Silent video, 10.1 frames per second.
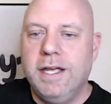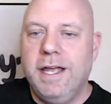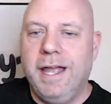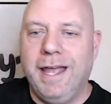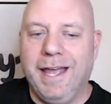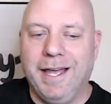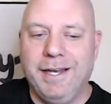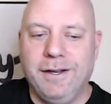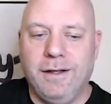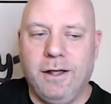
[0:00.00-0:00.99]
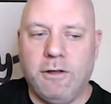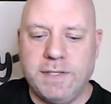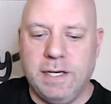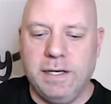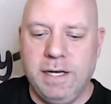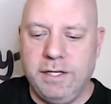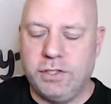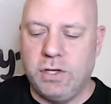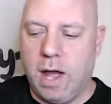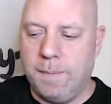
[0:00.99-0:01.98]
And all of a sudden he
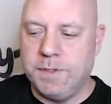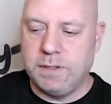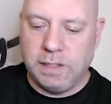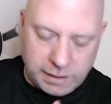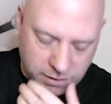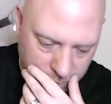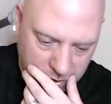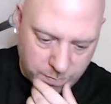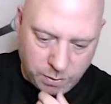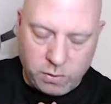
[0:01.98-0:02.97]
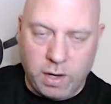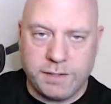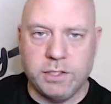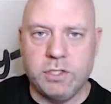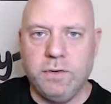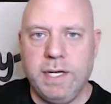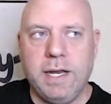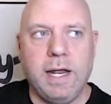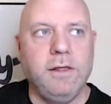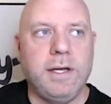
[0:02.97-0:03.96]
stops to let some people cross the street,
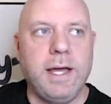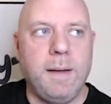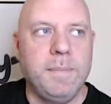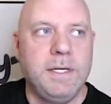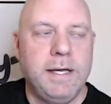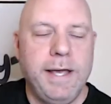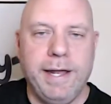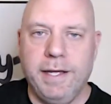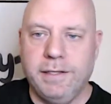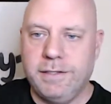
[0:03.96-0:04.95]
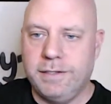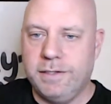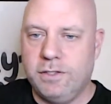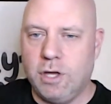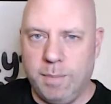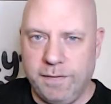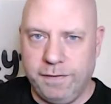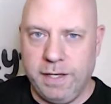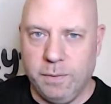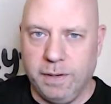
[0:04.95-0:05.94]
and I look up, and it's Tommy
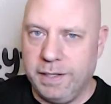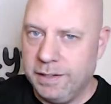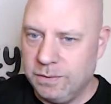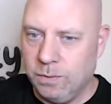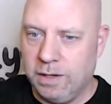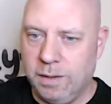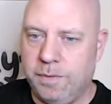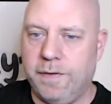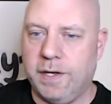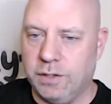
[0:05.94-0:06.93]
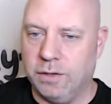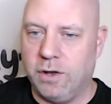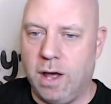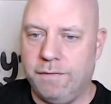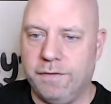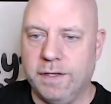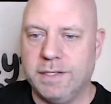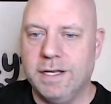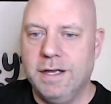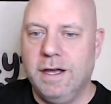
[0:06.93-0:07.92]
Fleetwood. He's one of the professional
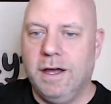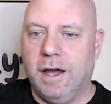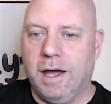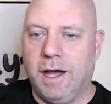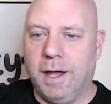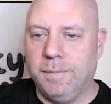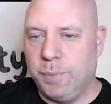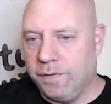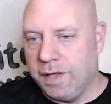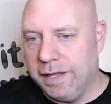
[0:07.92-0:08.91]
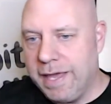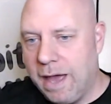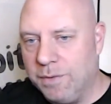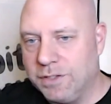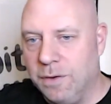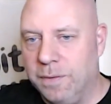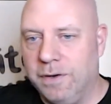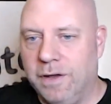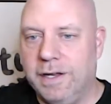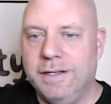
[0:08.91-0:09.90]
golfers. Perfectly Cat, what's going
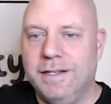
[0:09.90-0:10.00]
on?